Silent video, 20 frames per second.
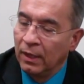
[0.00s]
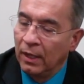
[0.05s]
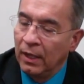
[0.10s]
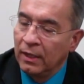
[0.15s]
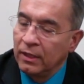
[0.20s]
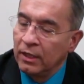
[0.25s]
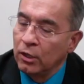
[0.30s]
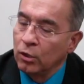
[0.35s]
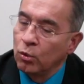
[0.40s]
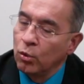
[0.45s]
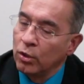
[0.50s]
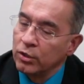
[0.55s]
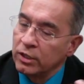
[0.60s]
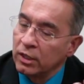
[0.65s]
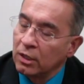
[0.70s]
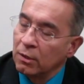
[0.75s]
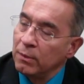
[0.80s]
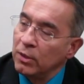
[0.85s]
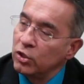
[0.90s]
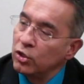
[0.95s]
And then, of course, the
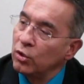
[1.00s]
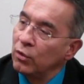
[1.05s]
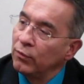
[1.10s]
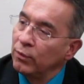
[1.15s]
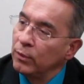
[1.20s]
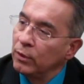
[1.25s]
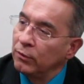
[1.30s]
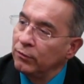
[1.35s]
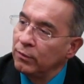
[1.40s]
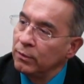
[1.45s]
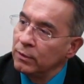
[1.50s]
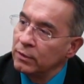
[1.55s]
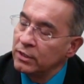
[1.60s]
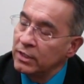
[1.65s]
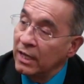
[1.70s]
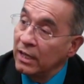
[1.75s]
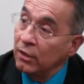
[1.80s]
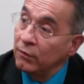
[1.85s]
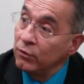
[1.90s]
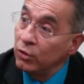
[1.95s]
commissioner from the
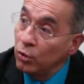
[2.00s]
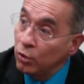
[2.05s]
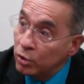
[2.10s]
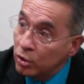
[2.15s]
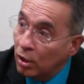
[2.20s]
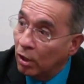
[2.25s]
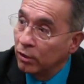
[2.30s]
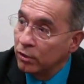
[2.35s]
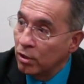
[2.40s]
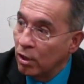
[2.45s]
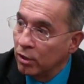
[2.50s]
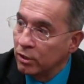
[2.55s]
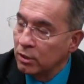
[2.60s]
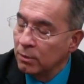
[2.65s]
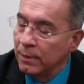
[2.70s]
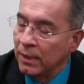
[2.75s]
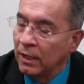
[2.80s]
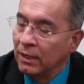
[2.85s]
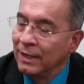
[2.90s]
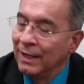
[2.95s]
state of Utah talked
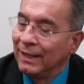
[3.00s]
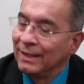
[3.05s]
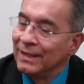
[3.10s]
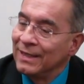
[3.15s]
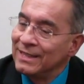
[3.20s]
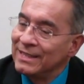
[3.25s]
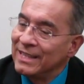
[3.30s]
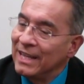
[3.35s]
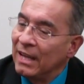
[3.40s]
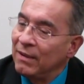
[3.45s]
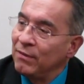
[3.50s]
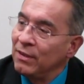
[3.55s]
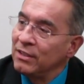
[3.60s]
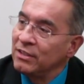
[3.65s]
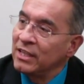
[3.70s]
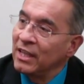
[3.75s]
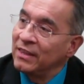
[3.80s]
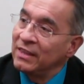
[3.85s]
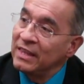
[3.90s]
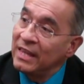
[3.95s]
about the
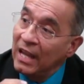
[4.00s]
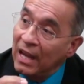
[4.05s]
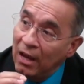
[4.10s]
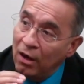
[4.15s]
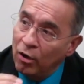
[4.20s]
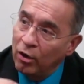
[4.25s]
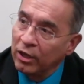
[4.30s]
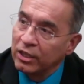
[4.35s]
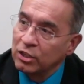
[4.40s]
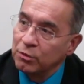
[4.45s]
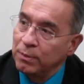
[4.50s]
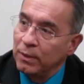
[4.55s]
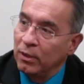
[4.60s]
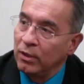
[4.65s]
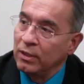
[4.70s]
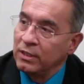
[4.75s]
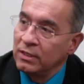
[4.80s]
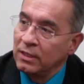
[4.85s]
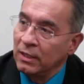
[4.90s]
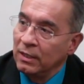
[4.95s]
savings that they are
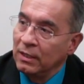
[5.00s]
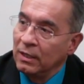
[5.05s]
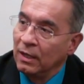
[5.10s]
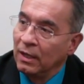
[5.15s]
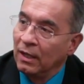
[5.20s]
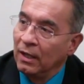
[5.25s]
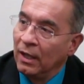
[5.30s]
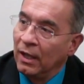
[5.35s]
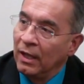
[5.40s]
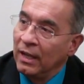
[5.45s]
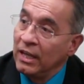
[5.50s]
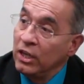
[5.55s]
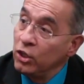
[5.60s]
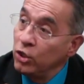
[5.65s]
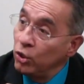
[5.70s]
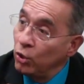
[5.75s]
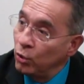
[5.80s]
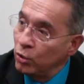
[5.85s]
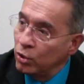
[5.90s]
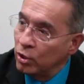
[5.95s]
experiencing in
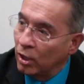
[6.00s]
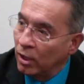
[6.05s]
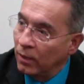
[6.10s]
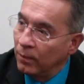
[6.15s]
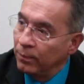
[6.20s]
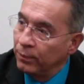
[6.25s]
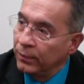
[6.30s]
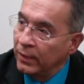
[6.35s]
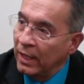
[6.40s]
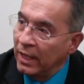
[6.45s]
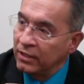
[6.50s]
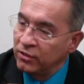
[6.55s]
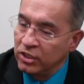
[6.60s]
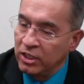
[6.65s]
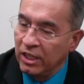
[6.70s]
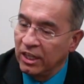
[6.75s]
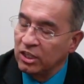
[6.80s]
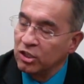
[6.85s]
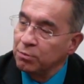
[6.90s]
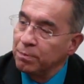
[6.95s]
Utah as
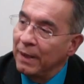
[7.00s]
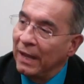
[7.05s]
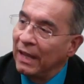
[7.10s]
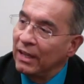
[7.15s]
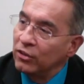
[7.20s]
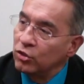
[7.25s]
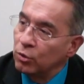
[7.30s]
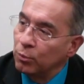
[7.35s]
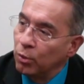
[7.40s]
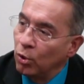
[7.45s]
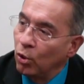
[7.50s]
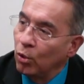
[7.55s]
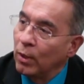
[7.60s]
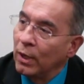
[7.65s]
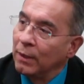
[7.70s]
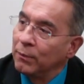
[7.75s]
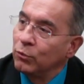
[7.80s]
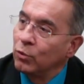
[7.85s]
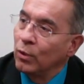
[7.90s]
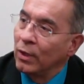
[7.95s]
she expands the
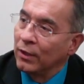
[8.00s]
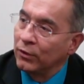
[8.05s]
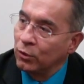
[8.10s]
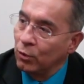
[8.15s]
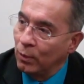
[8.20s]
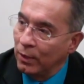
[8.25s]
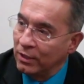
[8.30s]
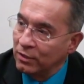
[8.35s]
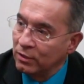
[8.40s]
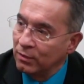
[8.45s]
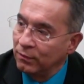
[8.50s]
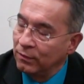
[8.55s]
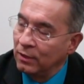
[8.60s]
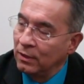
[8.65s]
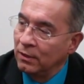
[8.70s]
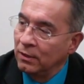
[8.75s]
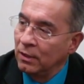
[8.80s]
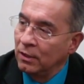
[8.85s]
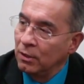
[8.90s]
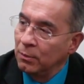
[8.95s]
program throughout the rest of
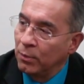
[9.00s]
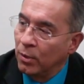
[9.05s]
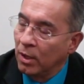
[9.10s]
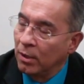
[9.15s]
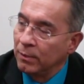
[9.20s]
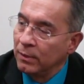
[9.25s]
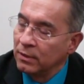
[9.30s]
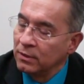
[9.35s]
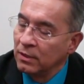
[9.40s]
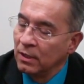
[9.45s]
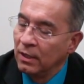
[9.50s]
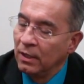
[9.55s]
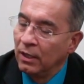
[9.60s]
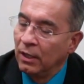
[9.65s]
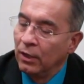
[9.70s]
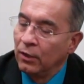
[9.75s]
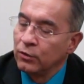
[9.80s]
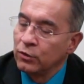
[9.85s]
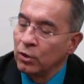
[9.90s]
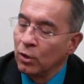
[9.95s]
the departments.
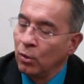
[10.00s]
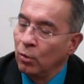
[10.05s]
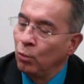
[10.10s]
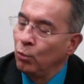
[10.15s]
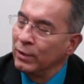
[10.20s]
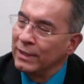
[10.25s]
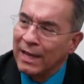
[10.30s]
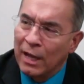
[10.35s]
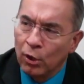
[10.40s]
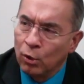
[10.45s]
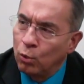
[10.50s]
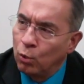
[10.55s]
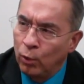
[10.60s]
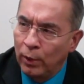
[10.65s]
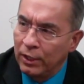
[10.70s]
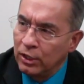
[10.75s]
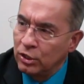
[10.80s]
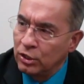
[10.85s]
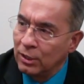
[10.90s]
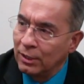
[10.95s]
So, without
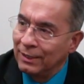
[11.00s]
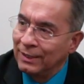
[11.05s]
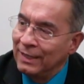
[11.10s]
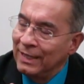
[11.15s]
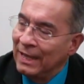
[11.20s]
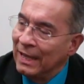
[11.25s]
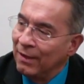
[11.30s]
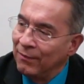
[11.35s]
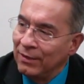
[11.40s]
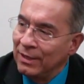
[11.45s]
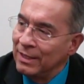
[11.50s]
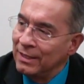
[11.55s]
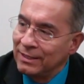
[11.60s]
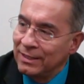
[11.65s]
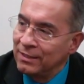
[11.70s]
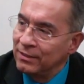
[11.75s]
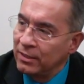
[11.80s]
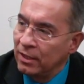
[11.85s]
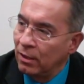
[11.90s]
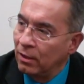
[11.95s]
question, the evidence
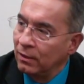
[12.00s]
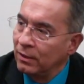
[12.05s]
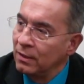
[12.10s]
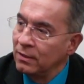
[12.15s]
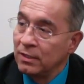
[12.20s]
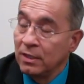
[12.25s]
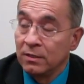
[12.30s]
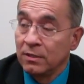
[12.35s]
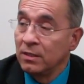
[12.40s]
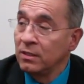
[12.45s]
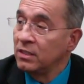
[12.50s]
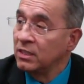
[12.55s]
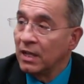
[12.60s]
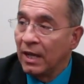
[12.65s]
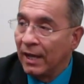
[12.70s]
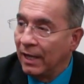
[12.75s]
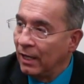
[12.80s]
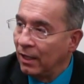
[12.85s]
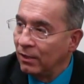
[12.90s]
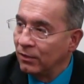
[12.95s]
is there. This isn't
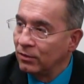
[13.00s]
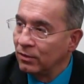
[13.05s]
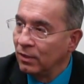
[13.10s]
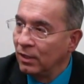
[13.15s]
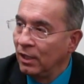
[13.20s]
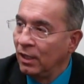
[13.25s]
science.